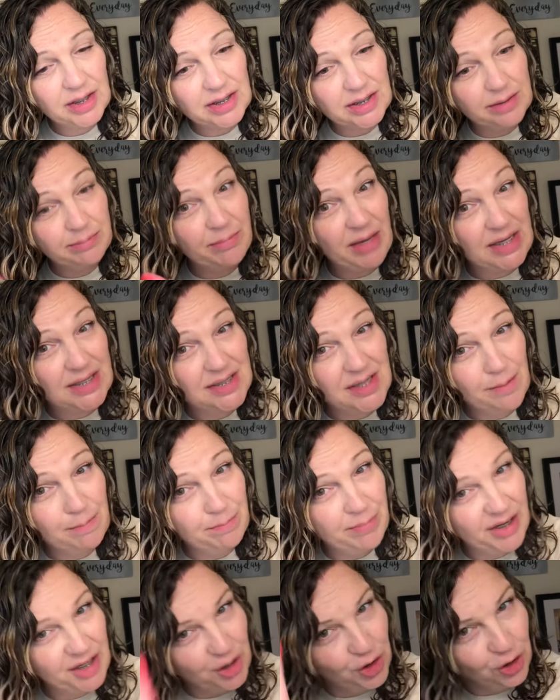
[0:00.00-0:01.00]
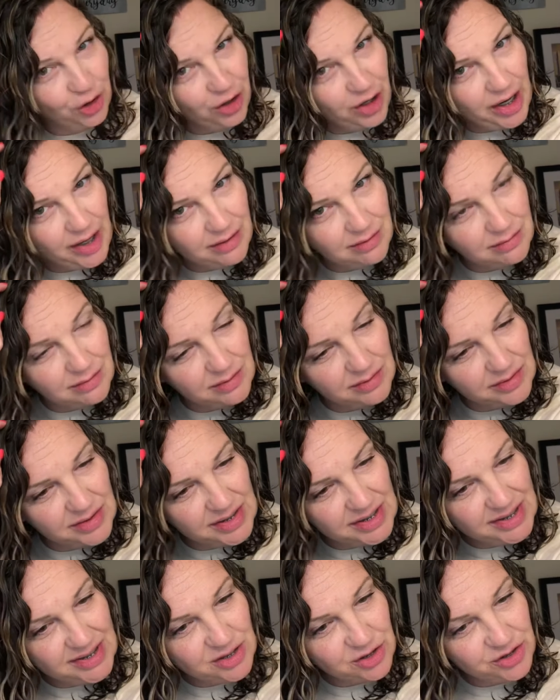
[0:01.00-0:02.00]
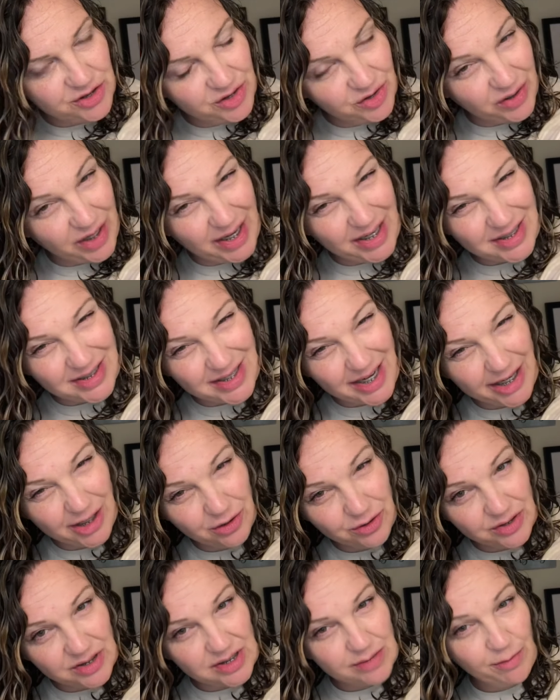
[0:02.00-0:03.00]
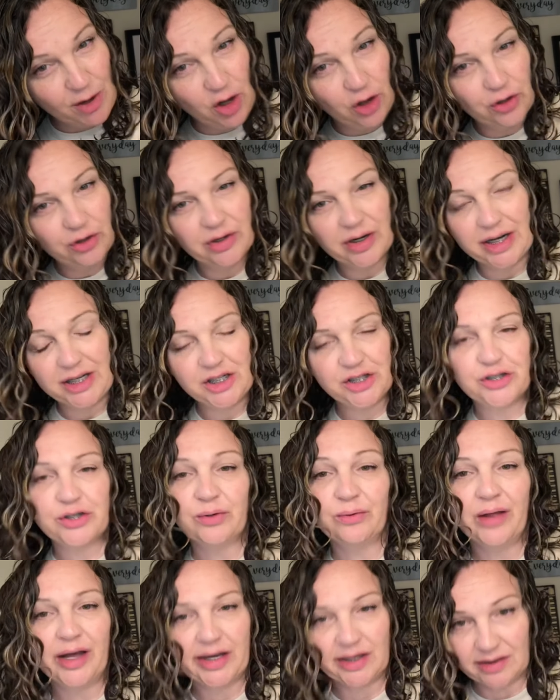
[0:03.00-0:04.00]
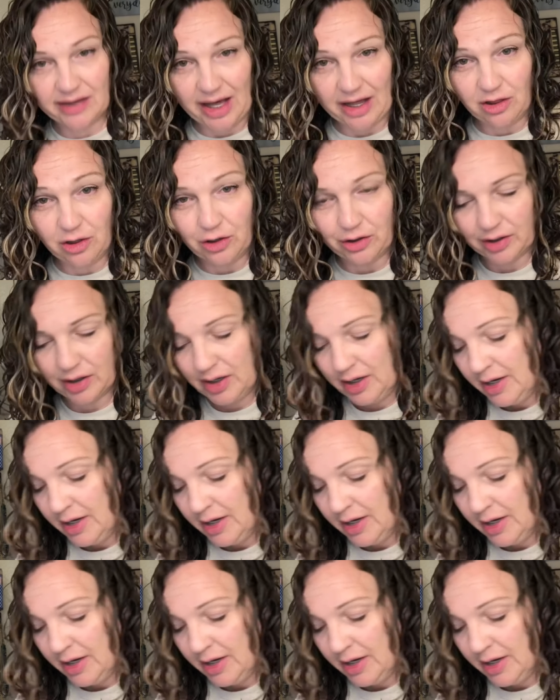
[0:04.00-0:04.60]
makes them bigger, and these are still kind of tighter and smaller, and I just don't like that look.